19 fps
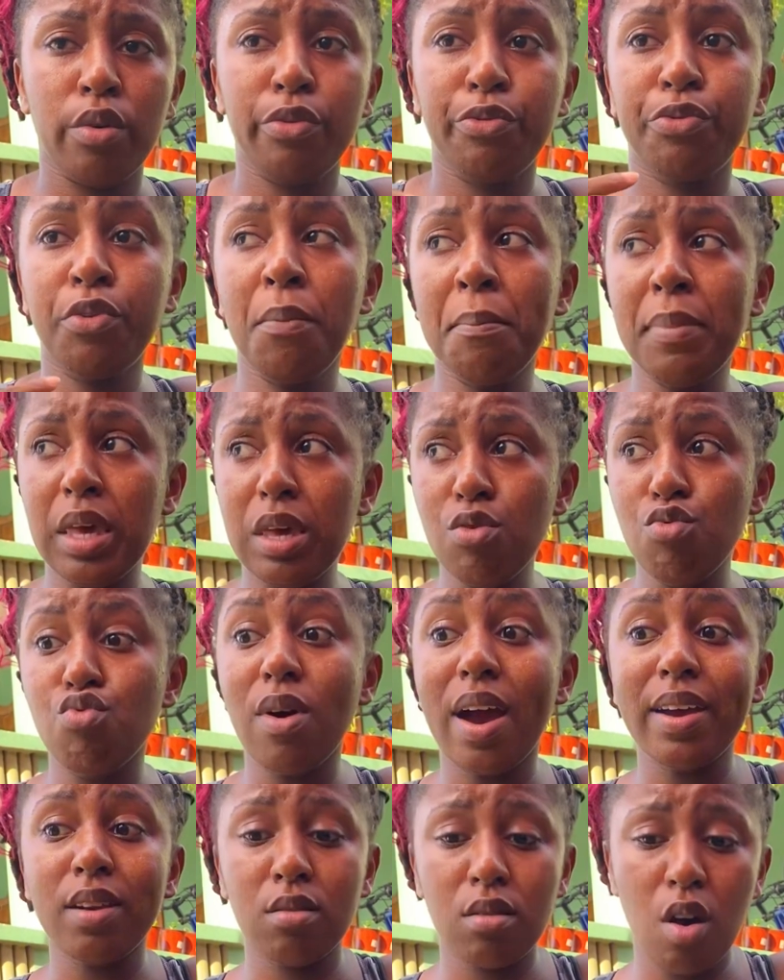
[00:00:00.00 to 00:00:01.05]
For me,
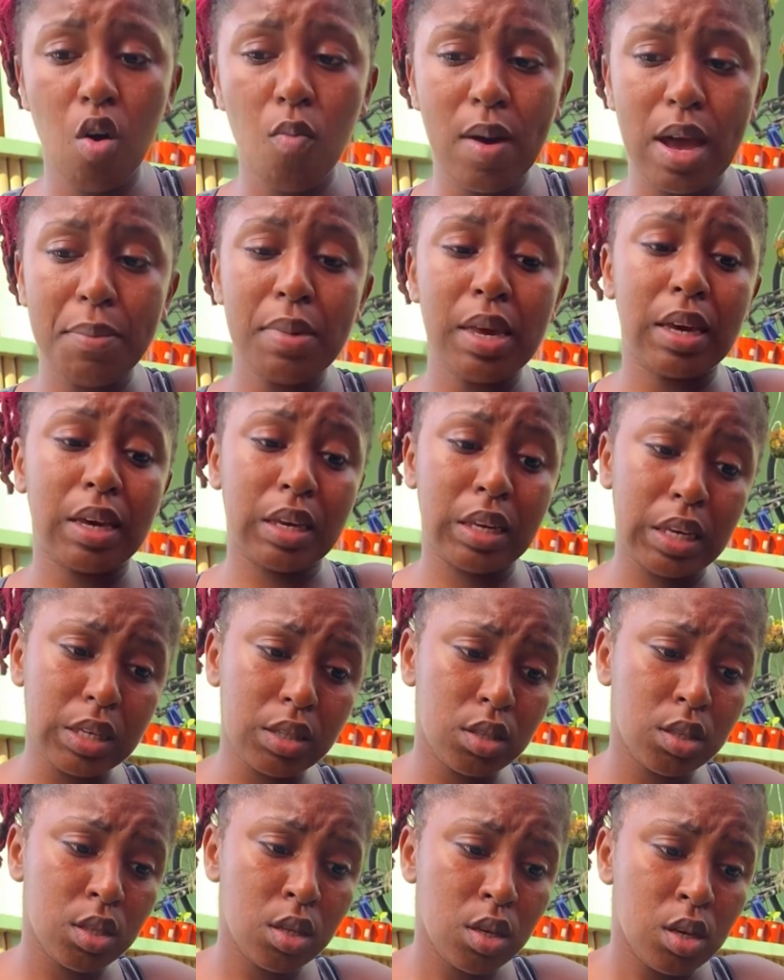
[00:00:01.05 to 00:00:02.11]
right now, my making it
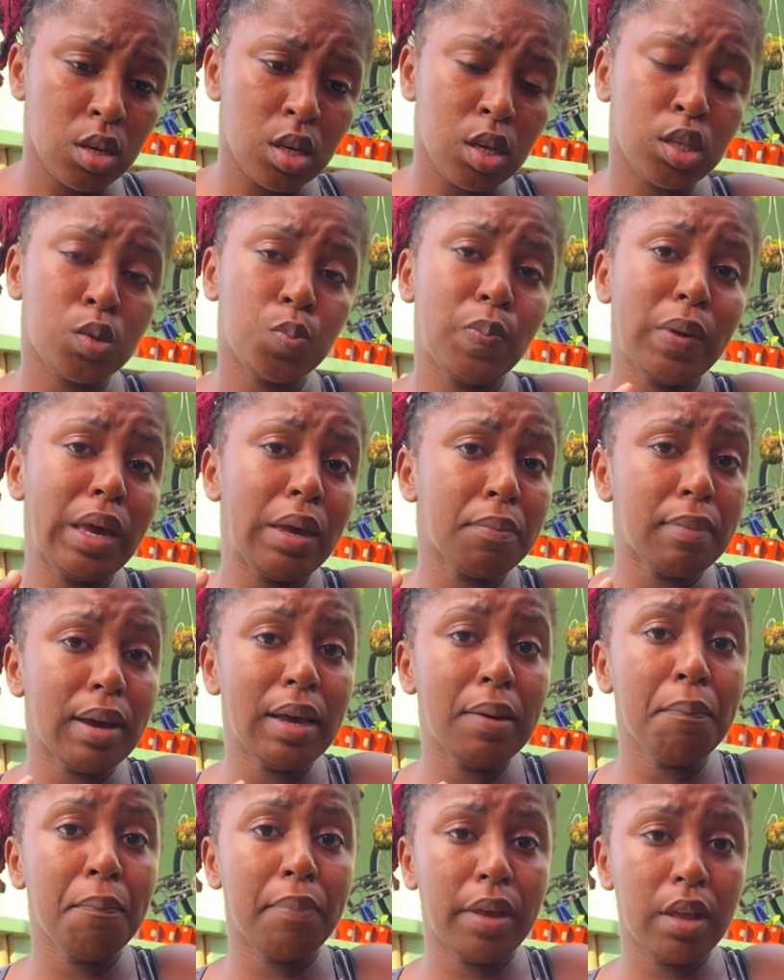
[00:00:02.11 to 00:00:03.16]
is paying
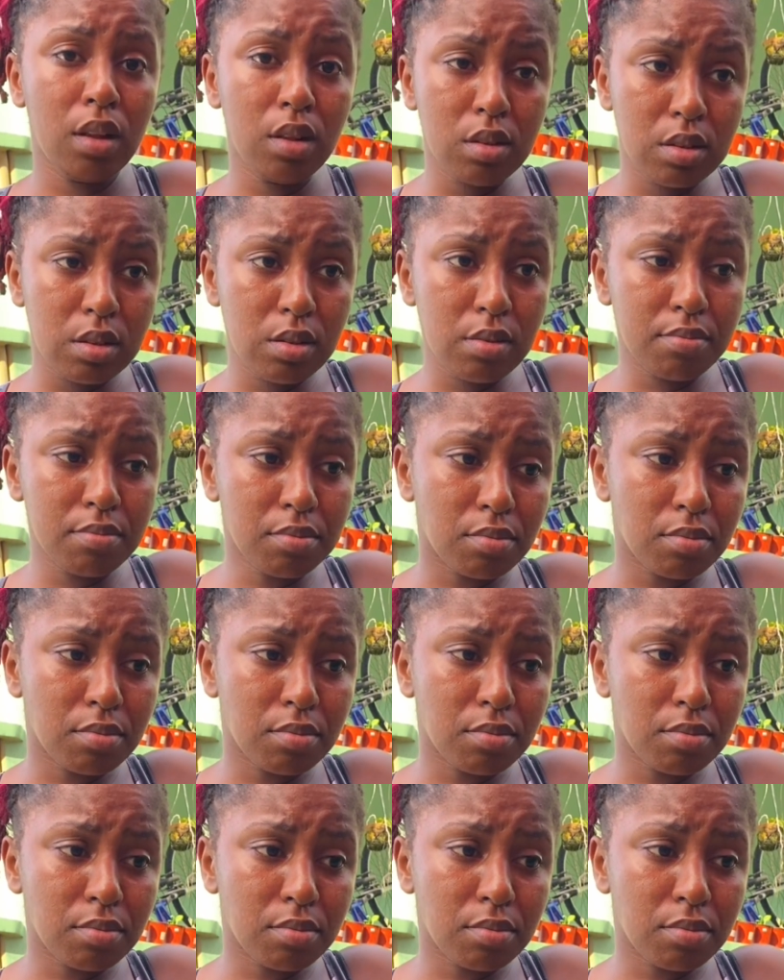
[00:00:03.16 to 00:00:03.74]
my bills,